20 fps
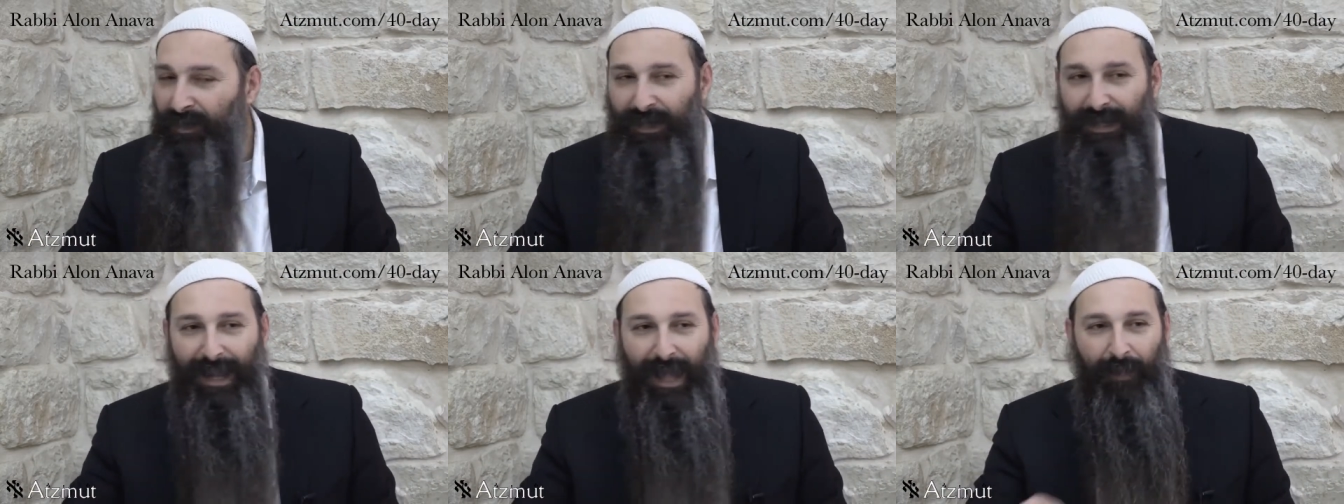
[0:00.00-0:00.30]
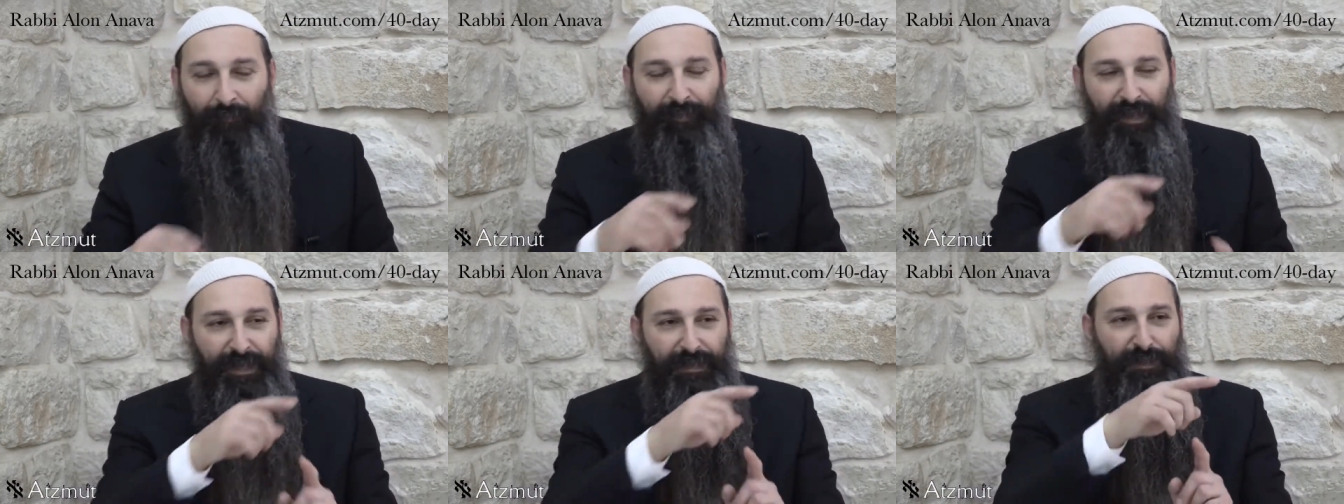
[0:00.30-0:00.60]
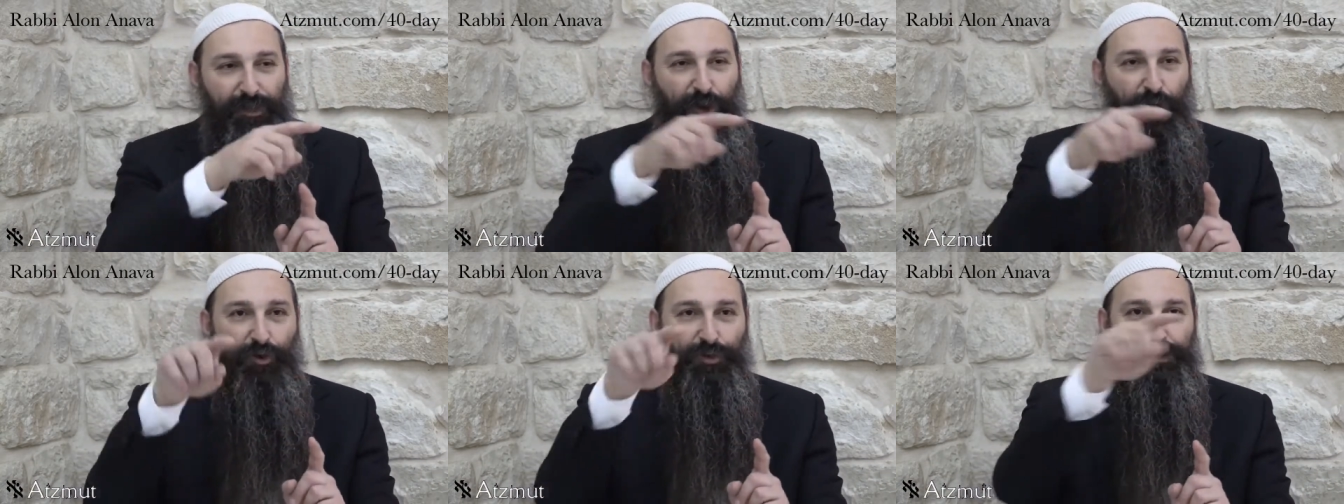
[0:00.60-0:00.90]

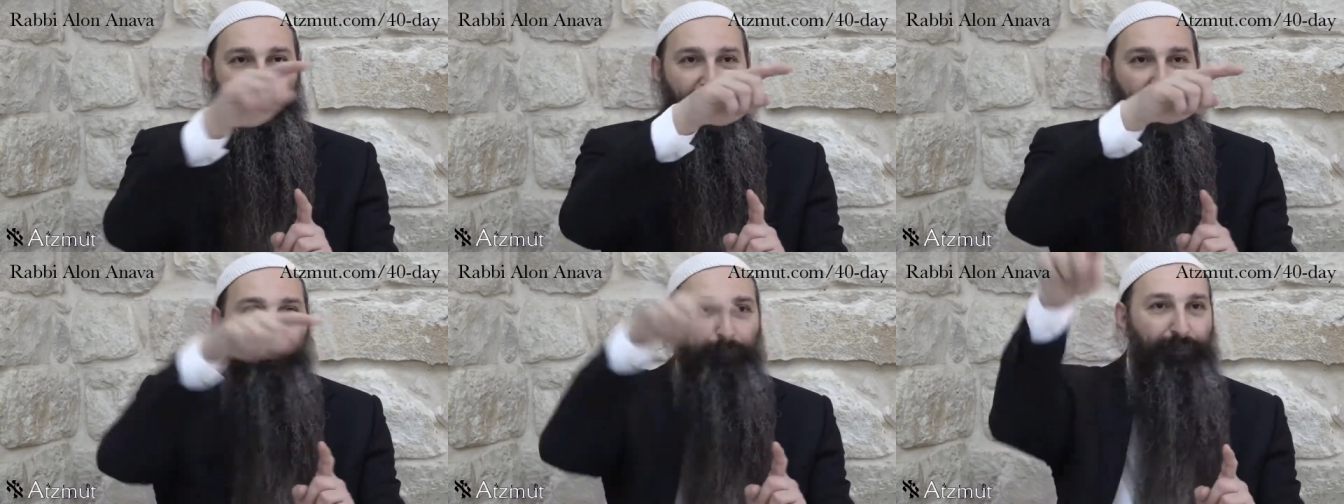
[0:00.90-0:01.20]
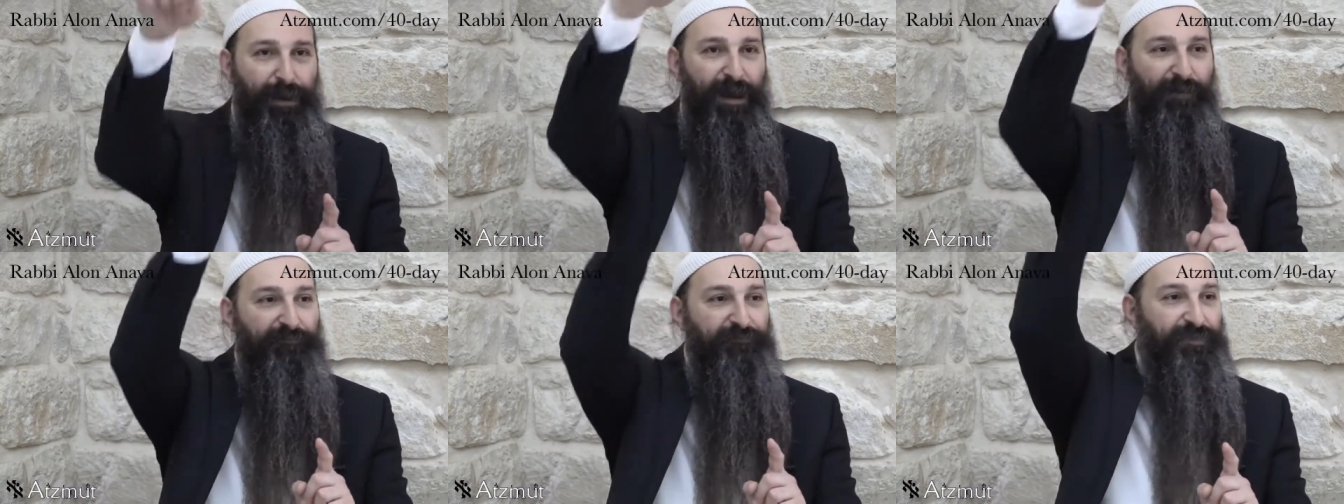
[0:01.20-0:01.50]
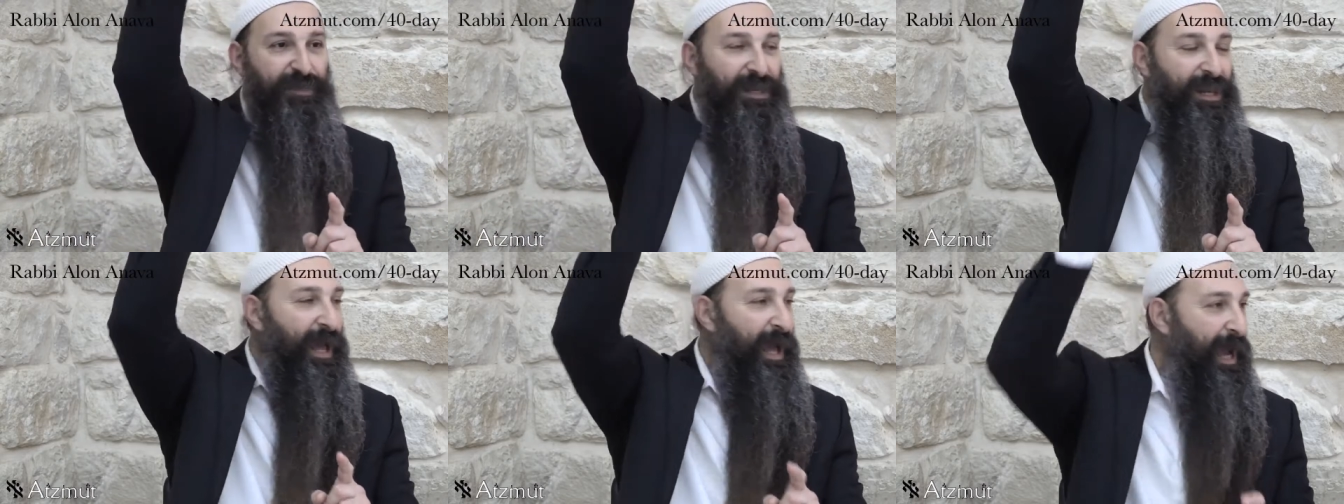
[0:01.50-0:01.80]
Lamed goes
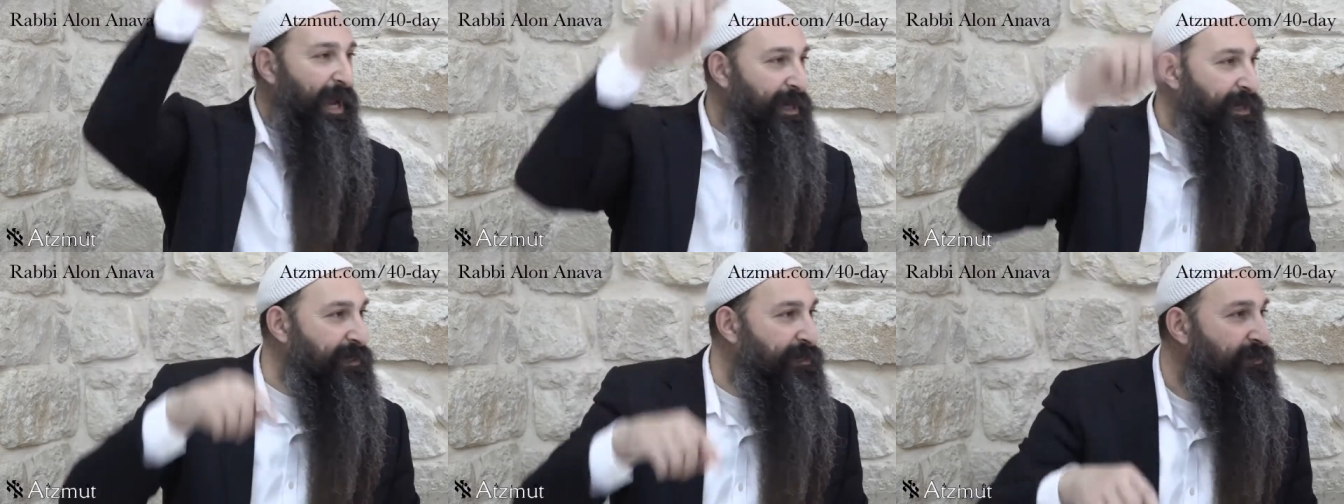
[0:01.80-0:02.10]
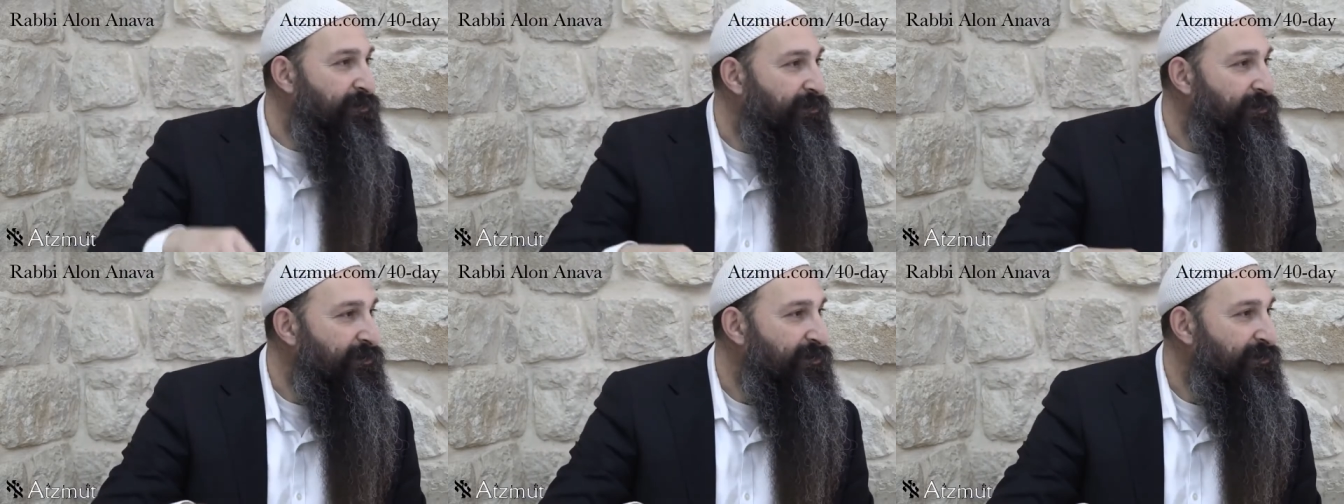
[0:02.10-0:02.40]
above the line